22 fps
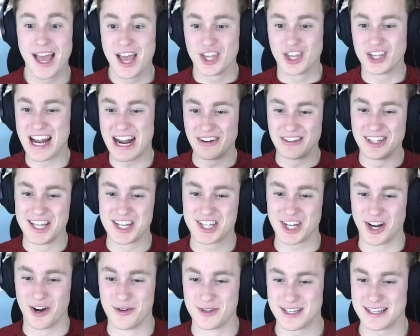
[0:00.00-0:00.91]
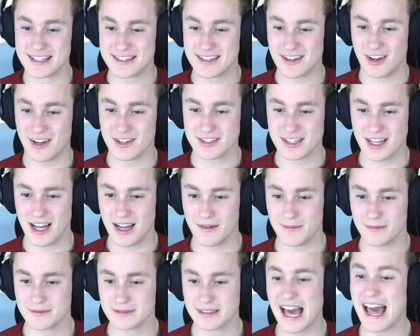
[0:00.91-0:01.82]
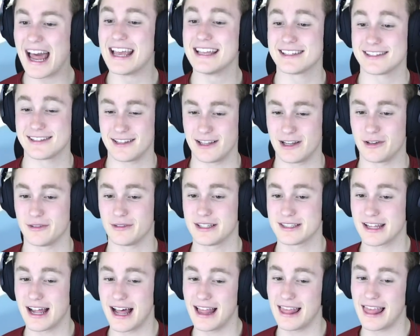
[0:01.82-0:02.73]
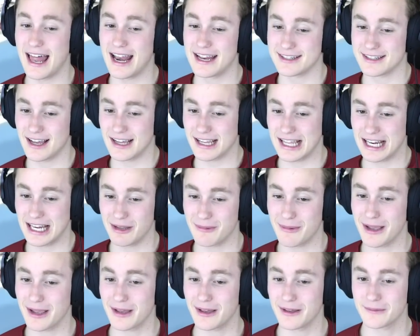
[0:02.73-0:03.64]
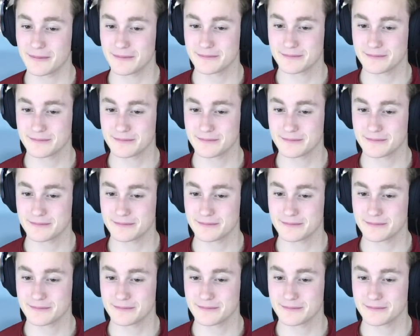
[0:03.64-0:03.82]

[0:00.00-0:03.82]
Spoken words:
You're not really sure who's on top. That isn't, though. It's not, that is not Kenny Omega.